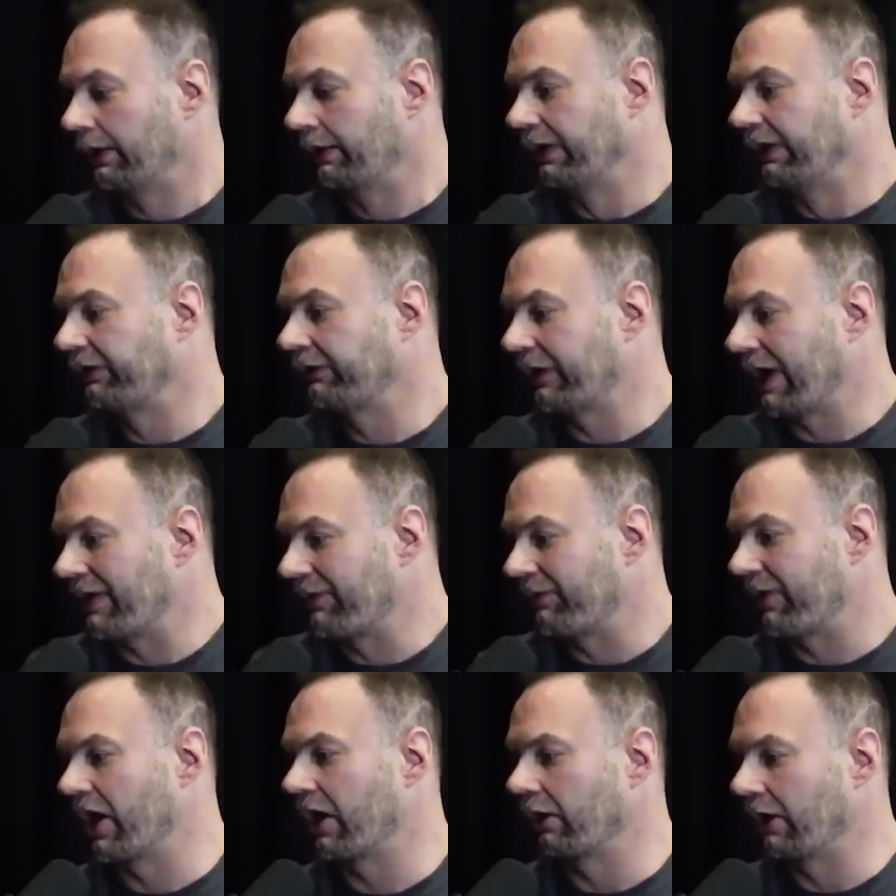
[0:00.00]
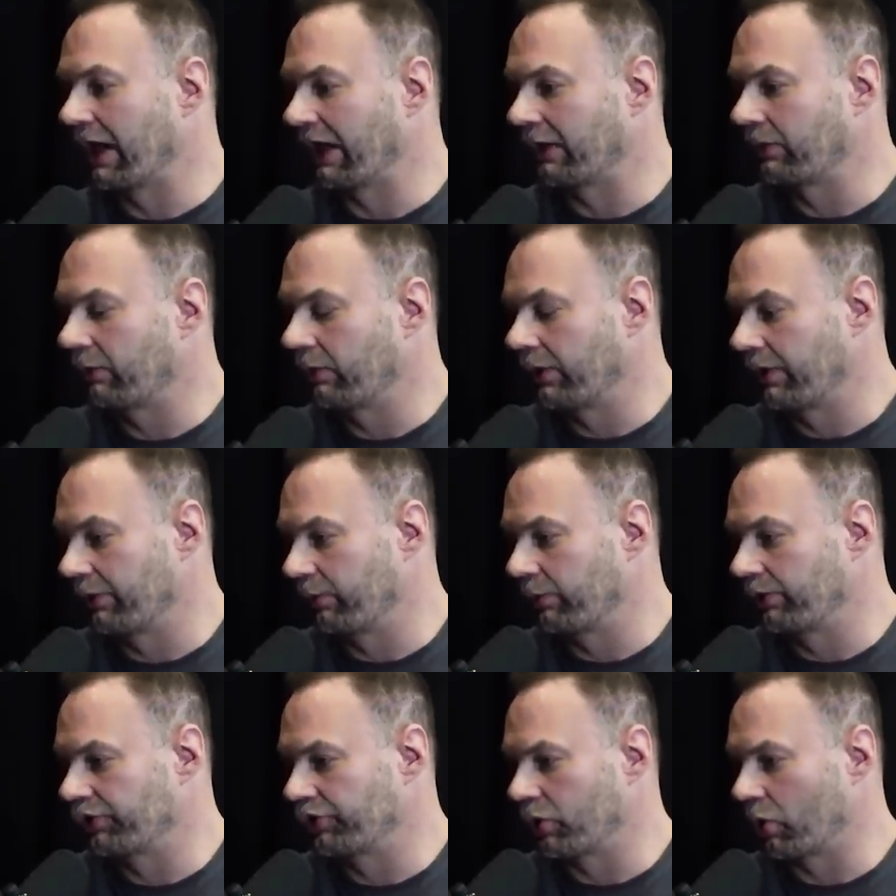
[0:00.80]
At least I felt like with,
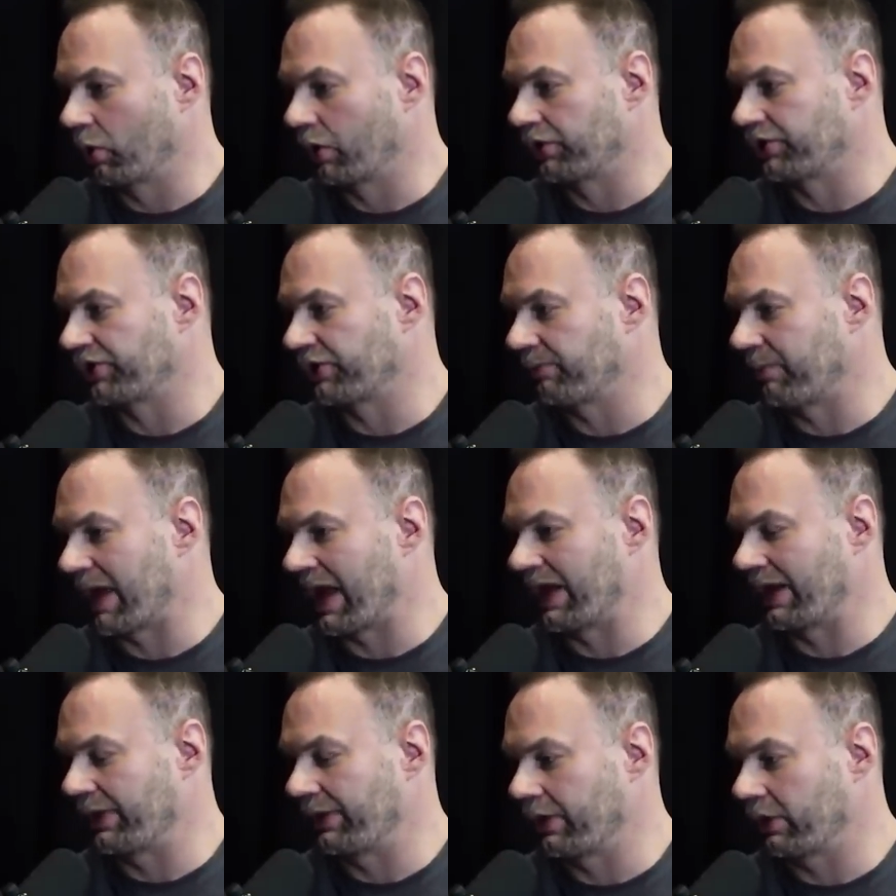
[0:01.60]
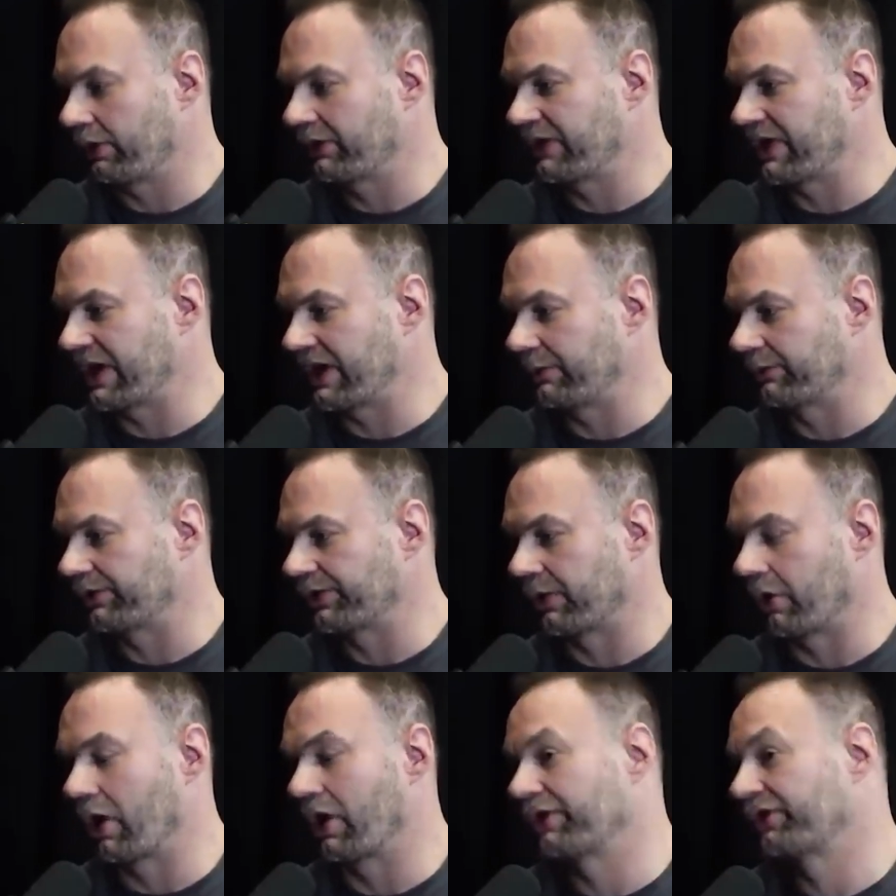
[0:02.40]
with George and Ben and their teams,
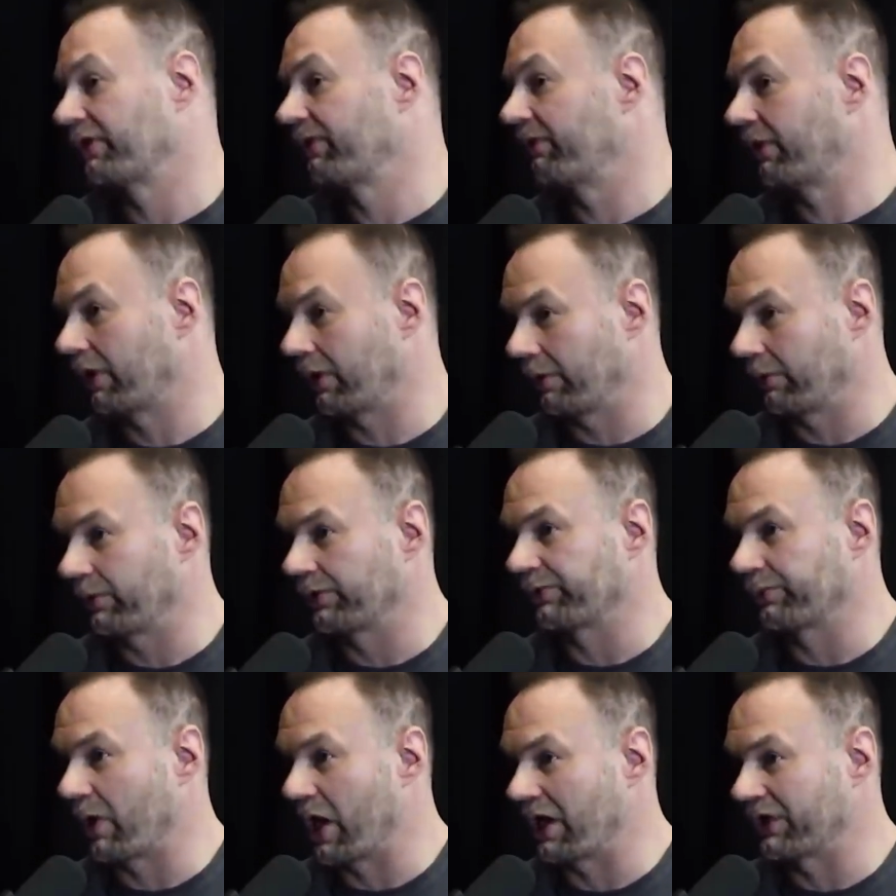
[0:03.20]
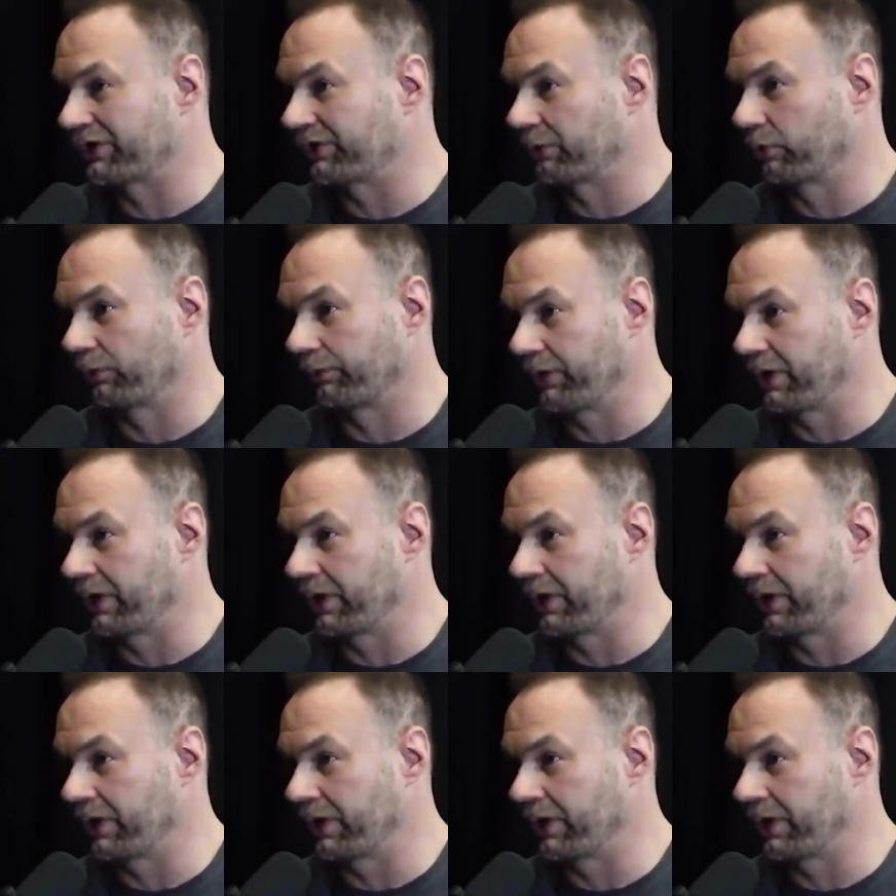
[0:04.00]
they're also very responsible